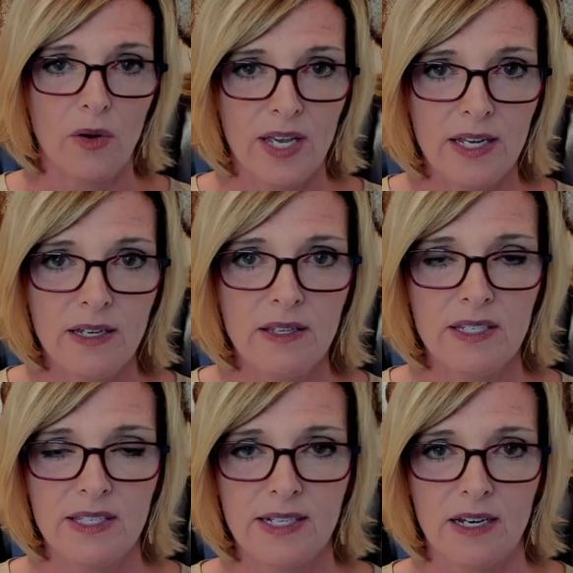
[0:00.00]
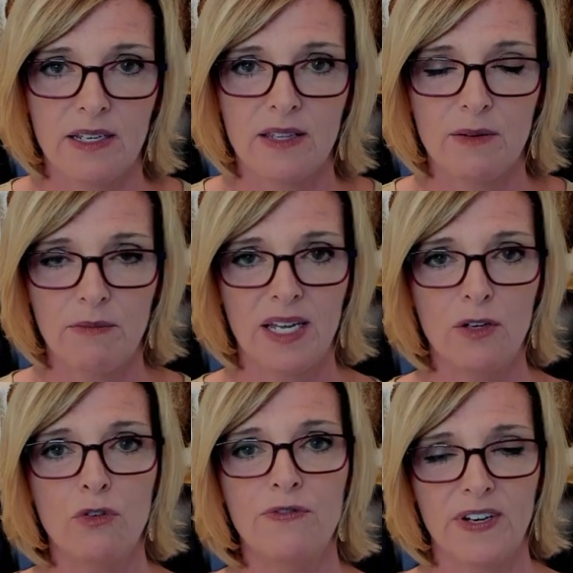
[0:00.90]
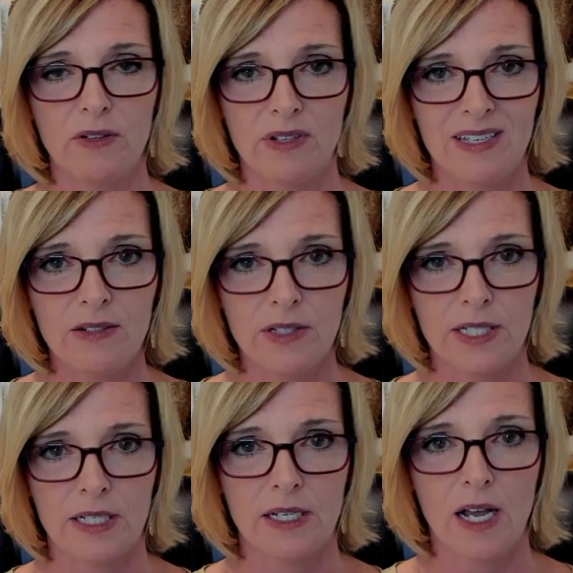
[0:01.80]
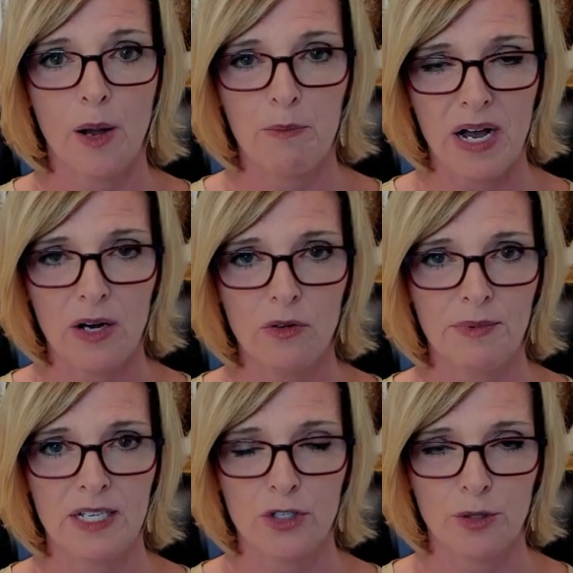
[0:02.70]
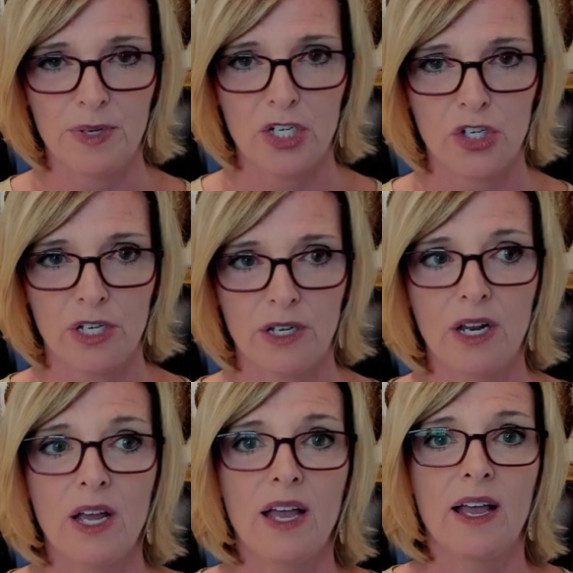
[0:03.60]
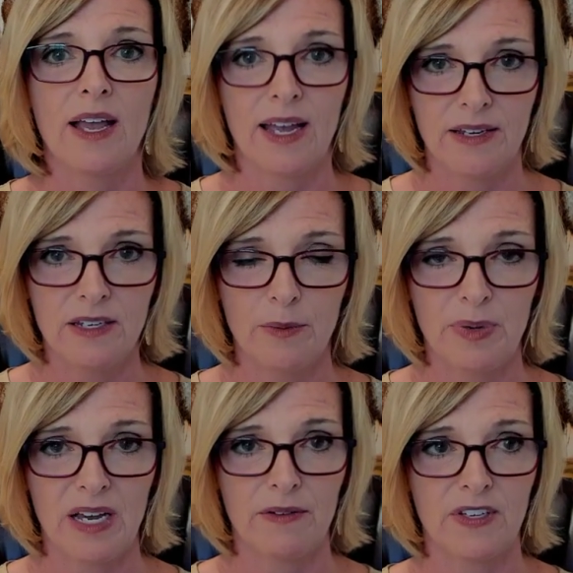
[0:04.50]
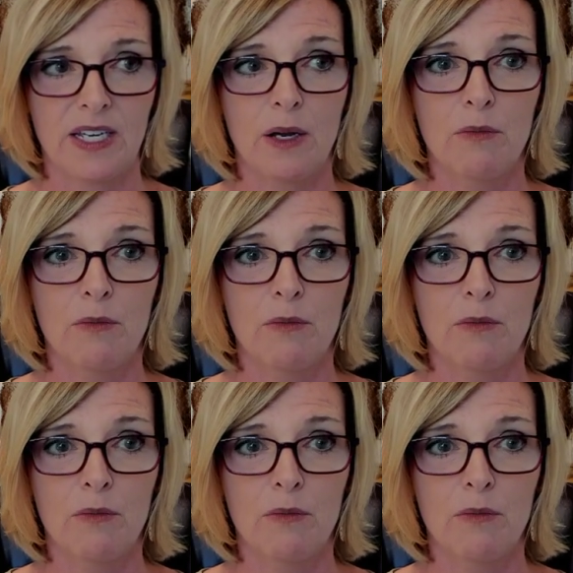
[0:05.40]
in the study, the men who felt guilty about masturbation ended up having